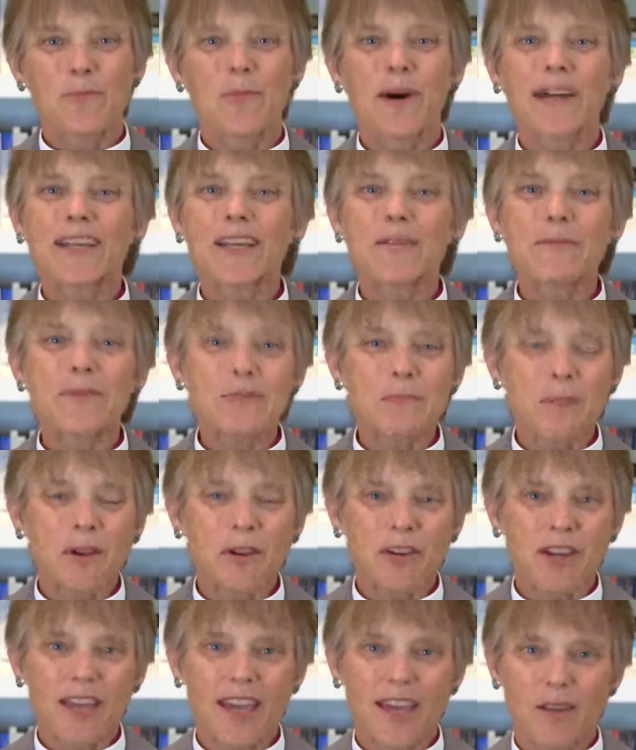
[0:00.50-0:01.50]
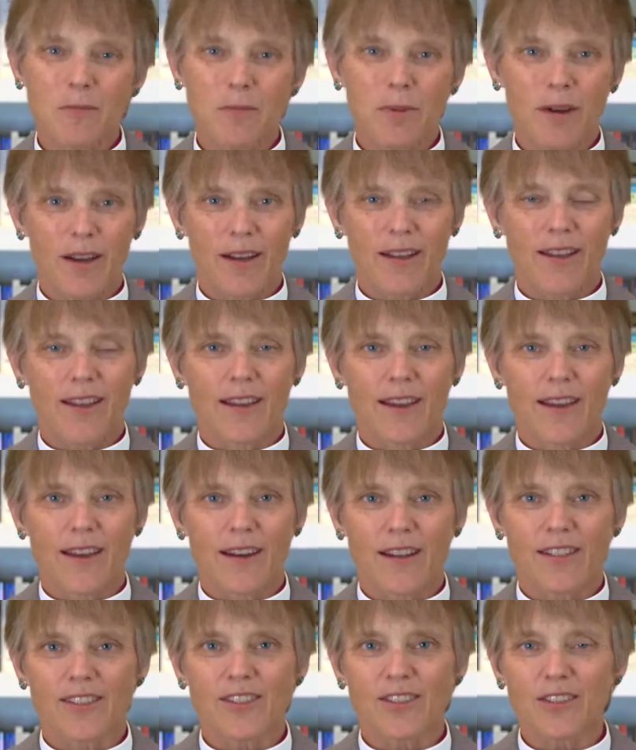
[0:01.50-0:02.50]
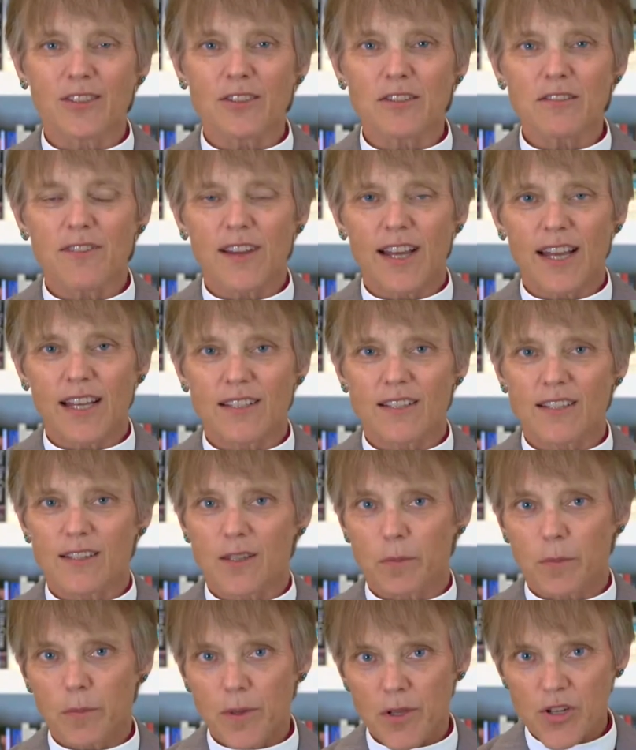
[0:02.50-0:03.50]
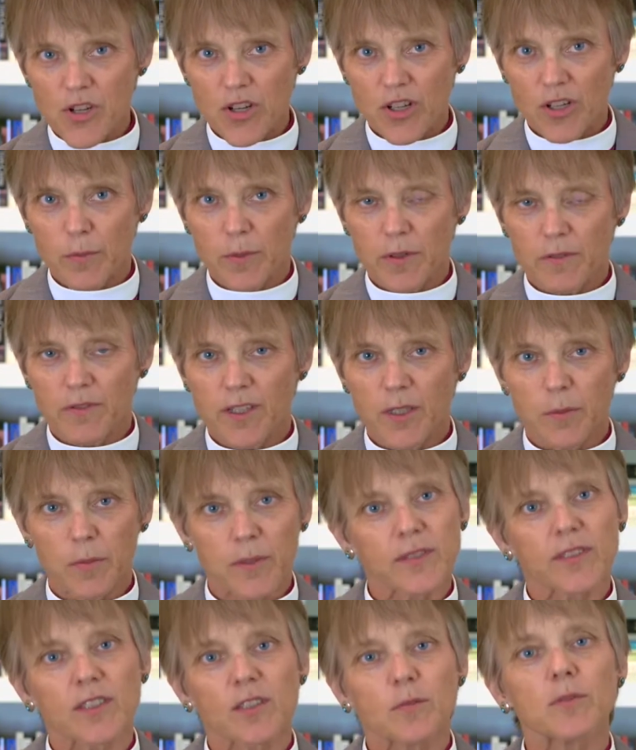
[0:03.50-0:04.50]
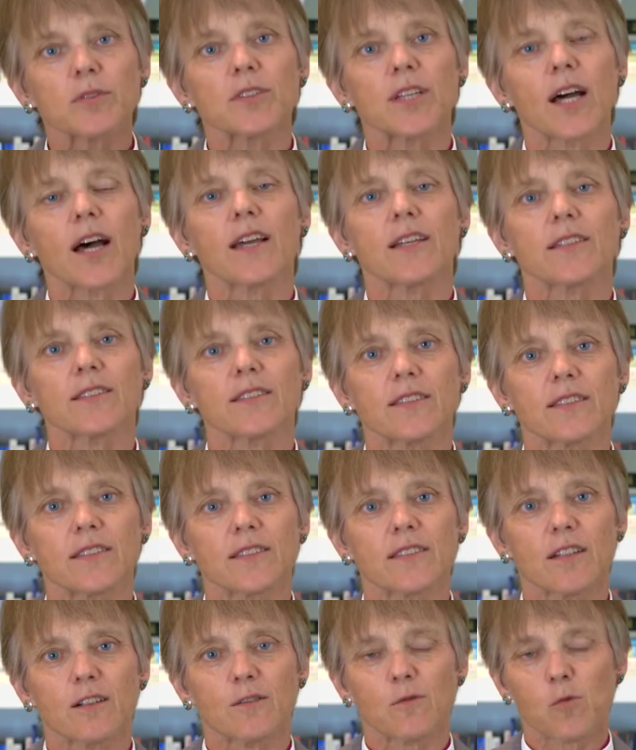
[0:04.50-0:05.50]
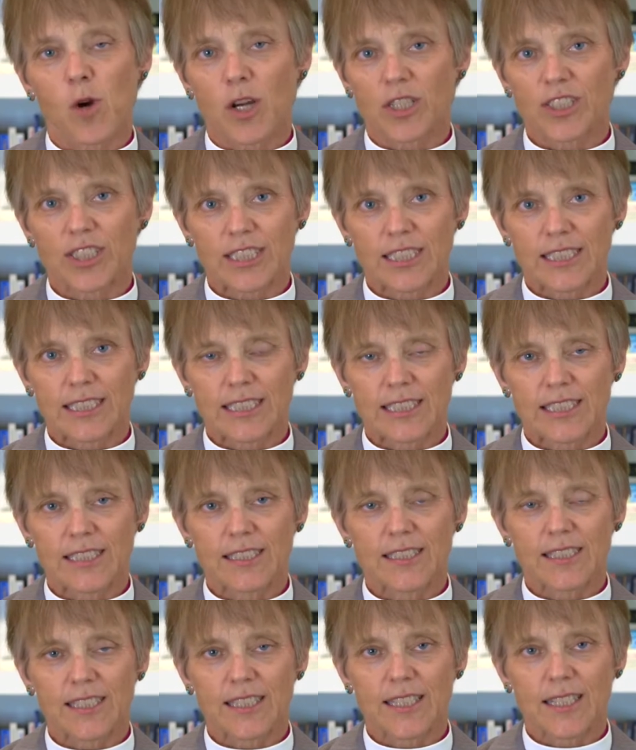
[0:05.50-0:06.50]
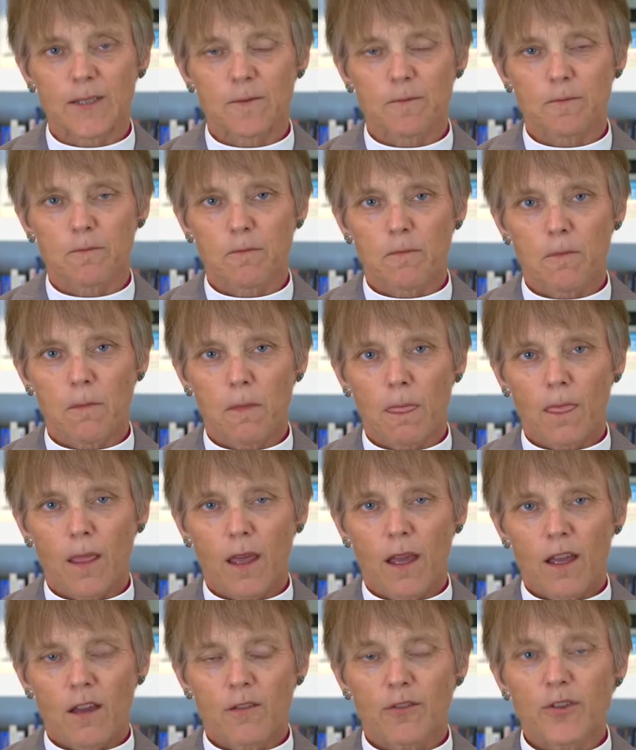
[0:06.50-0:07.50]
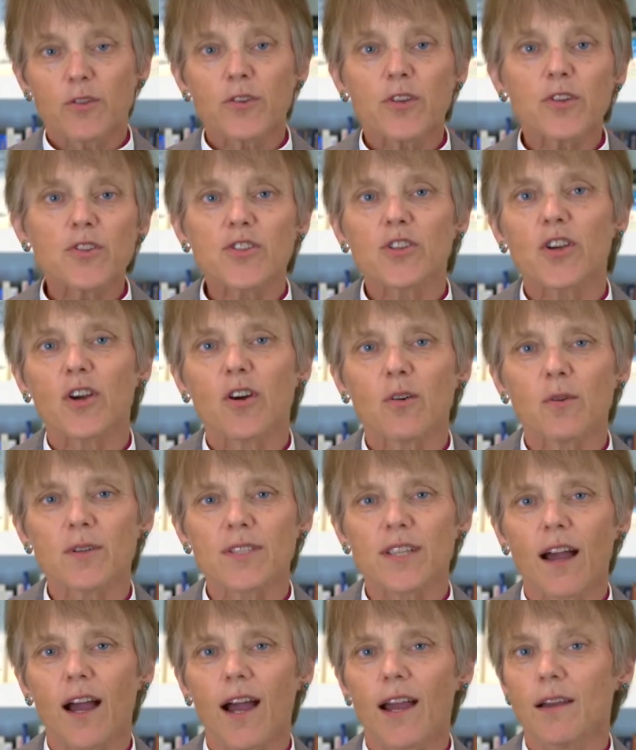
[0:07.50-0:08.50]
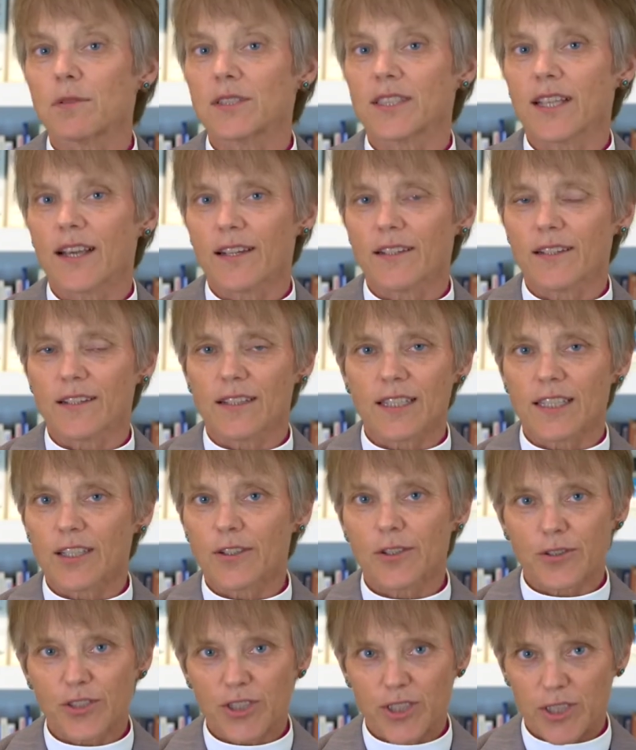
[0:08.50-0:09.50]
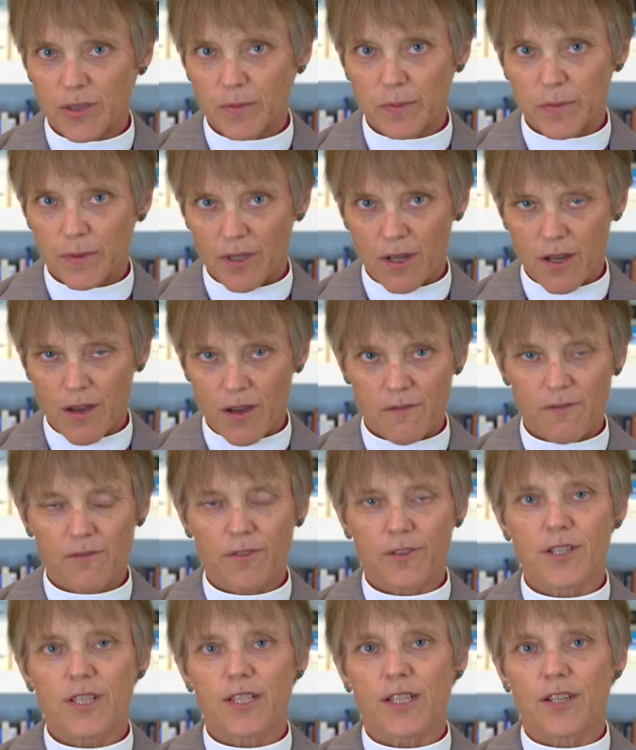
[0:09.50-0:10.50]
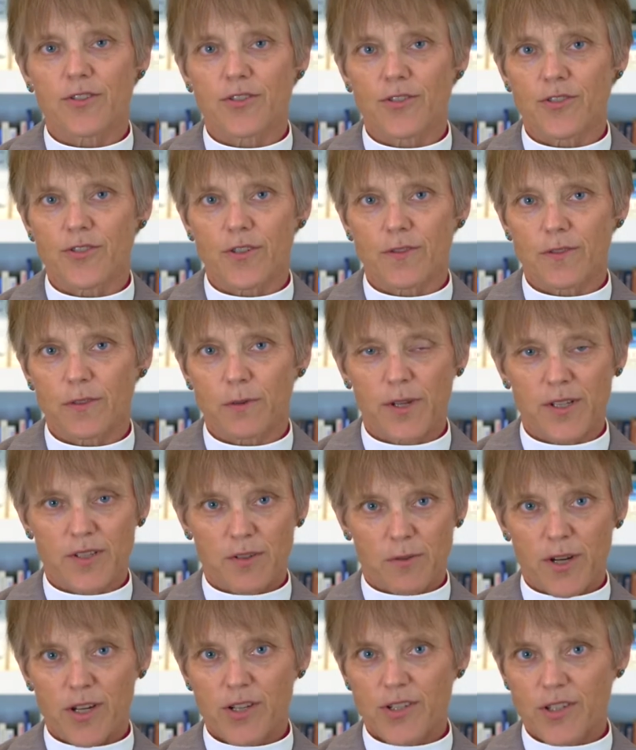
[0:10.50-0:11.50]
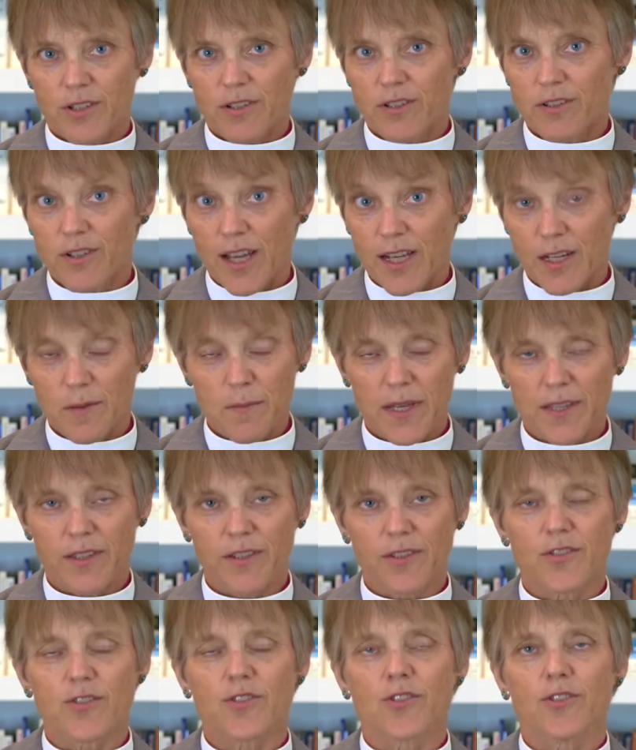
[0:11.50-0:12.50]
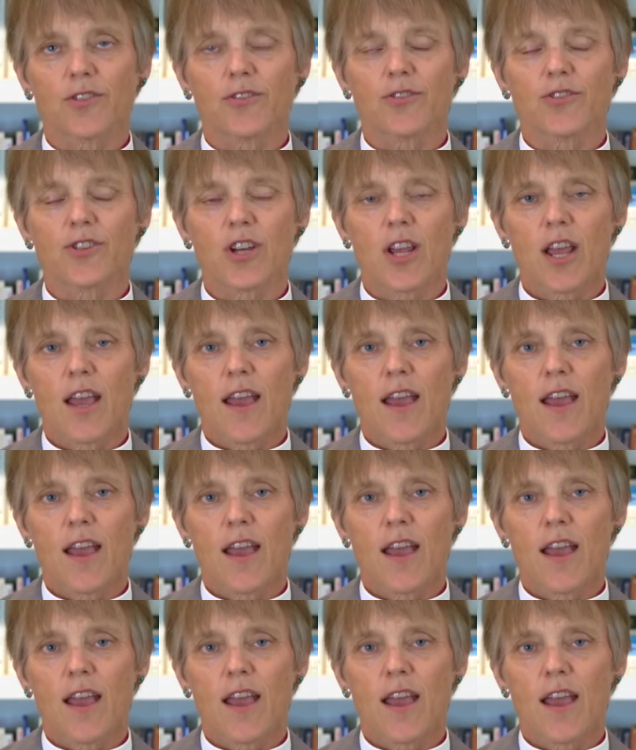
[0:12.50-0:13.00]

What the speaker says: my name is Marianne Budde, and I serve as the Bishop of the Episcopal Diocese of Washington, D.C. A few years ago, I was at a leadership conference at Church of the Resurrection United Methodist Church,